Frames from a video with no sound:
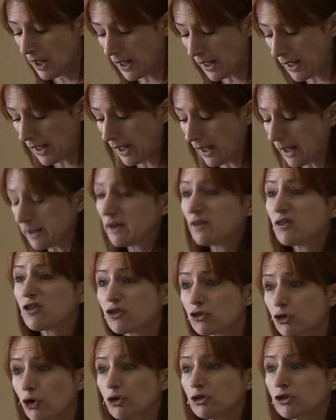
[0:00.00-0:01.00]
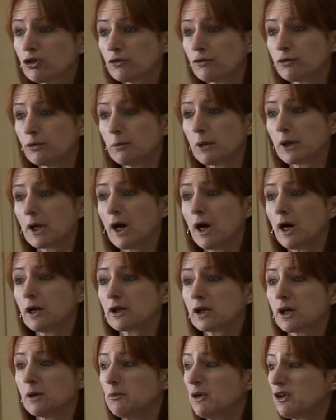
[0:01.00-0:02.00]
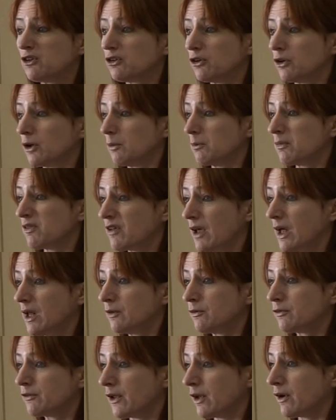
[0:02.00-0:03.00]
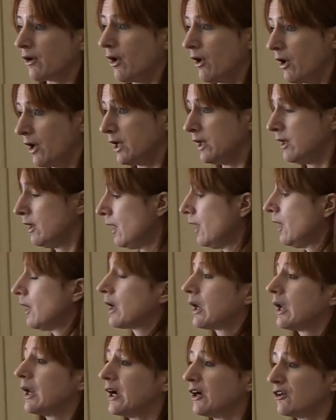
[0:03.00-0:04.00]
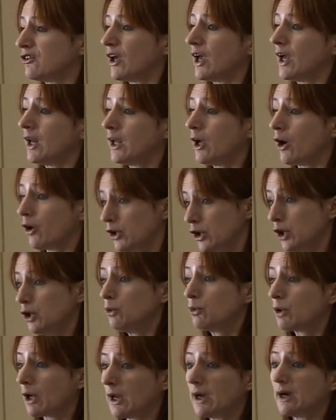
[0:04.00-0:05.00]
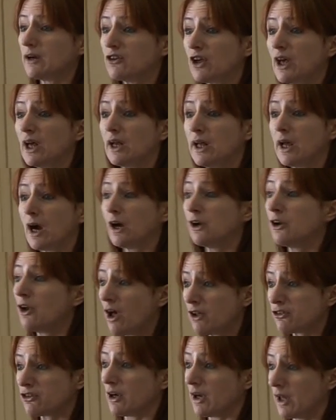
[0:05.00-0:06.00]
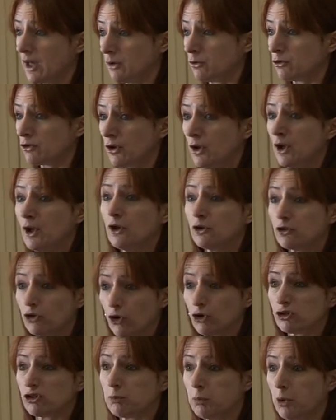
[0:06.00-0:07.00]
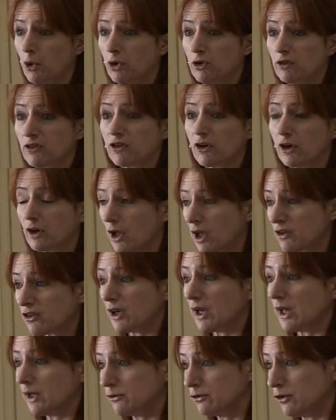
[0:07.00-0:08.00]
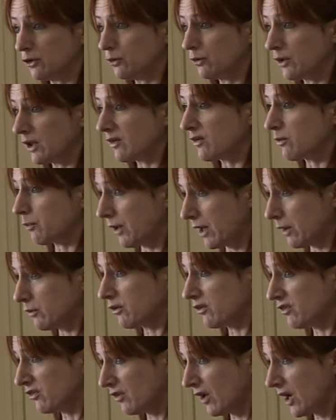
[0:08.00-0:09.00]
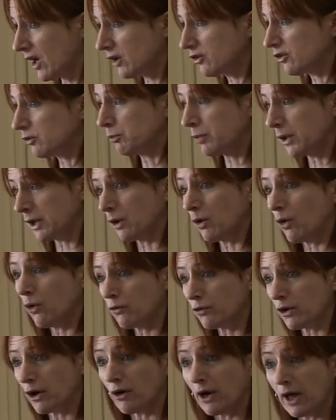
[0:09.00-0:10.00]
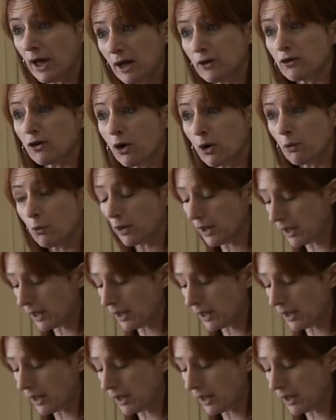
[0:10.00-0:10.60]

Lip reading: an instruction from the Garda Commissioner himself that I, Clare Daly, or you, Clare Daly, are not allowed touch Pulse, you're not allowed to do this without a sergeant being over your head or